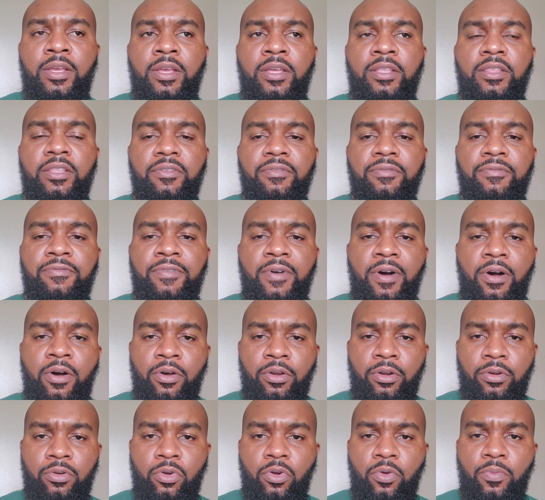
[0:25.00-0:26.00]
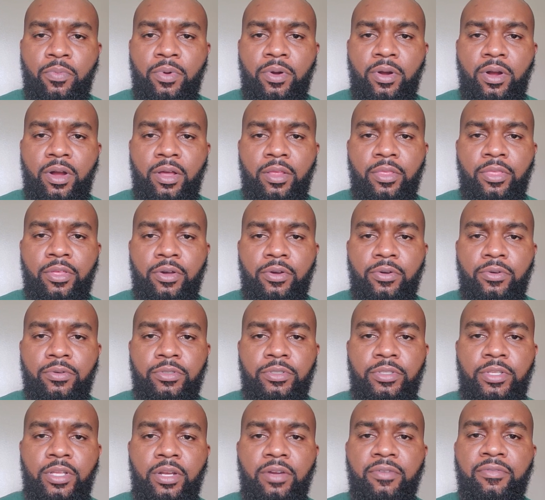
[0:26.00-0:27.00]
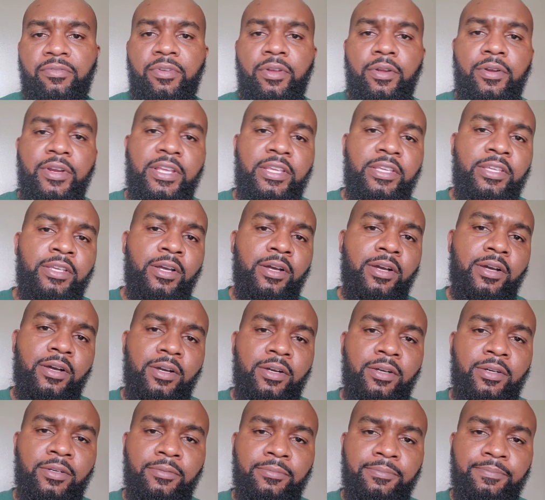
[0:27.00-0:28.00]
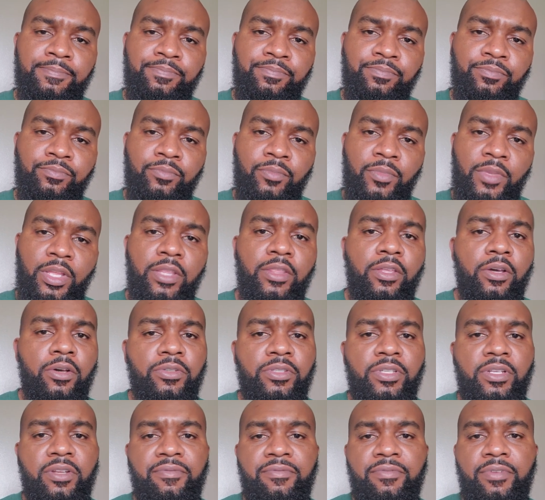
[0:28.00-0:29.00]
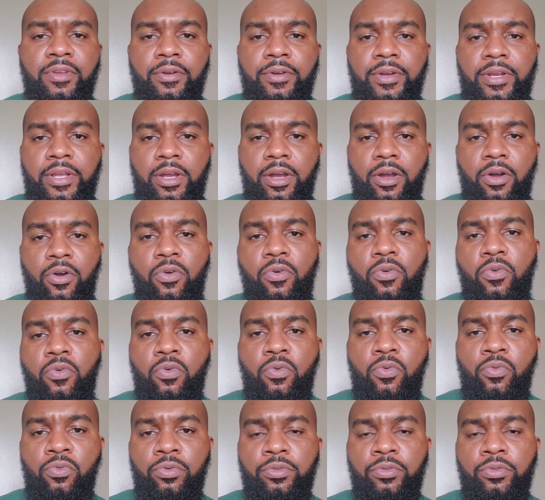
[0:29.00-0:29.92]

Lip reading: the vulnerable are those that are very young and those that are very old.